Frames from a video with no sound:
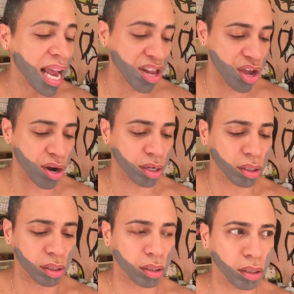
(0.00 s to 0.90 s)

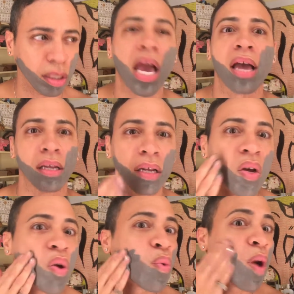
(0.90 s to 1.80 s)
years. Yeah.
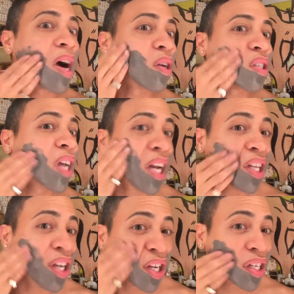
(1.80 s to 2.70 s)
Wow,
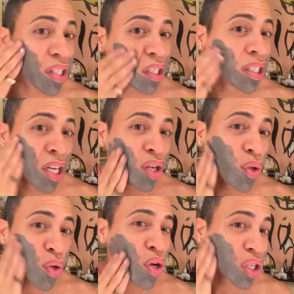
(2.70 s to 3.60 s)
10 years,
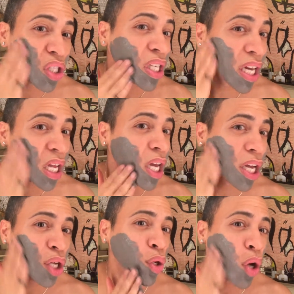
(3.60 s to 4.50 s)
New York City,
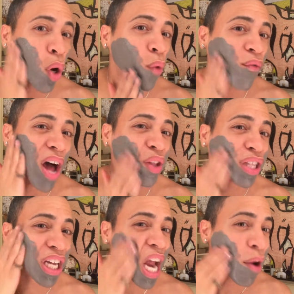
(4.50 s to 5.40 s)
you know, following
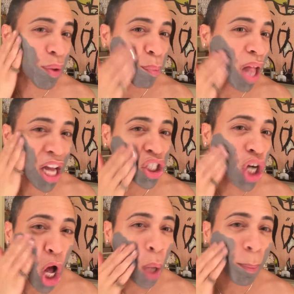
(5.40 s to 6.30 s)
the Carrie
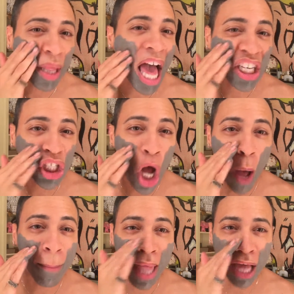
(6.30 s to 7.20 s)
Bradshaw
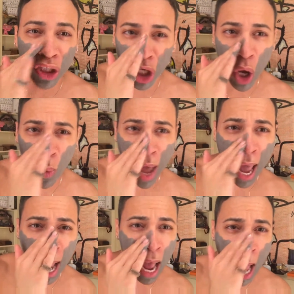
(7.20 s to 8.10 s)

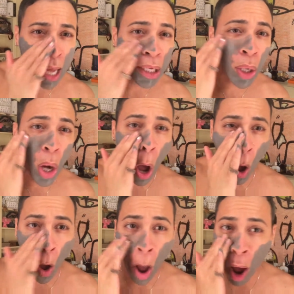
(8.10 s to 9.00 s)
way, you
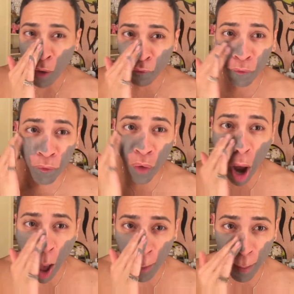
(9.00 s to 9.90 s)
know,
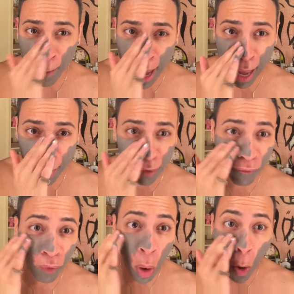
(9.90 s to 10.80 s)
from Miami,
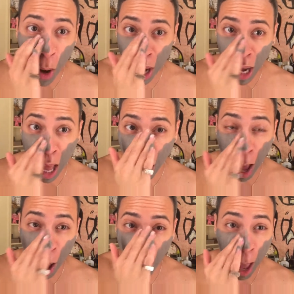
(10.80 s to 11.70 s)

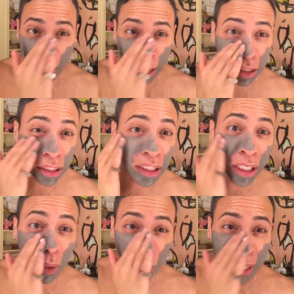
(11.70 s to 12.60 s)
Florida,
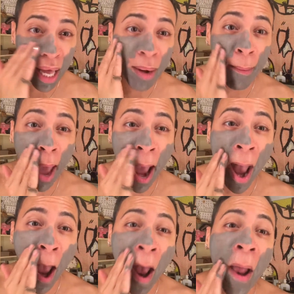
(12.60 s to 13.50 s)
still without a
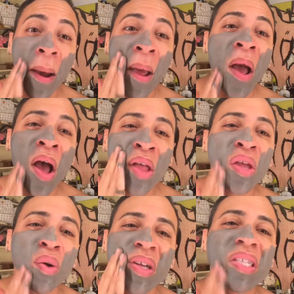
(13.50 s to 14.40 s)
man.
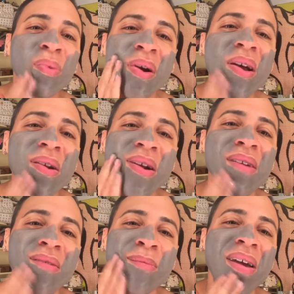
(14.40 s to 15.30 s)
The reason why I don't
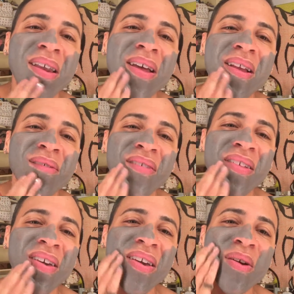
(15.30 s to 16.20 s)
have a man, and I felt
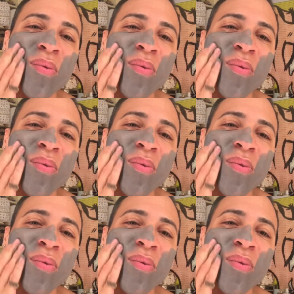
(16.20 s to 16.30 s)
like